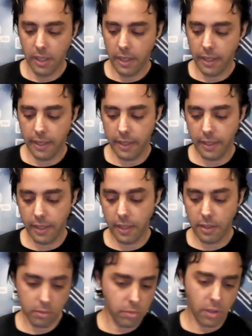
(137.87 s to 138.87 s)

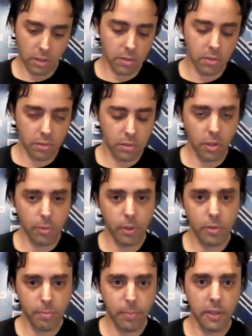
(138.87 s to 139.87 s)
And I'm going to talk
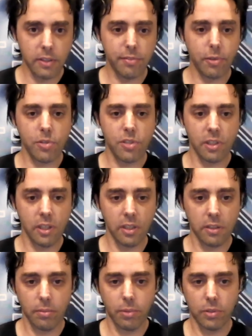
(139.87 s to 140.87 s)
about Pynt, of course, in the
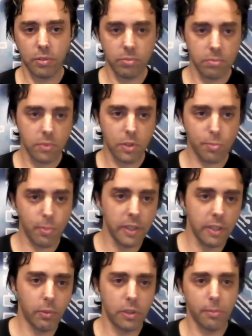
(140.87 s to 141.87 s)
end, about
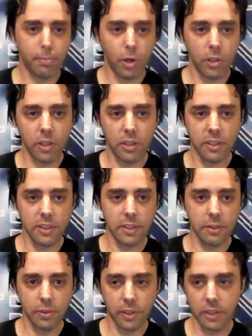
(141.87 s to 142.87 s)
explaining what our product is
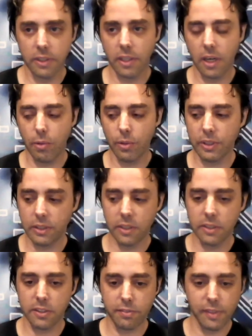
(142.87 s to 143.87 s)
doing and how it
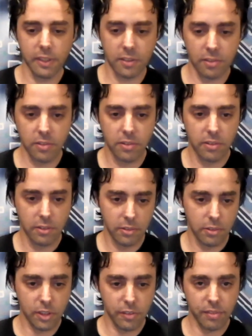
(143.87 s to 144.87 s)
does fit
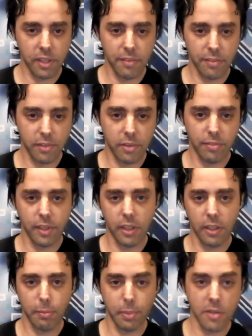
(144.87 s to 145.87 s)
shift left of
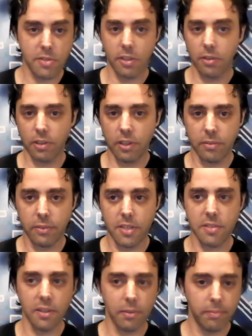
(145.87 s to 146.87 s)
API security
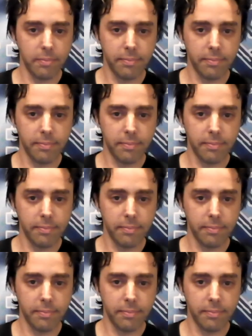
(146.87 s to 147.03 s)
testing.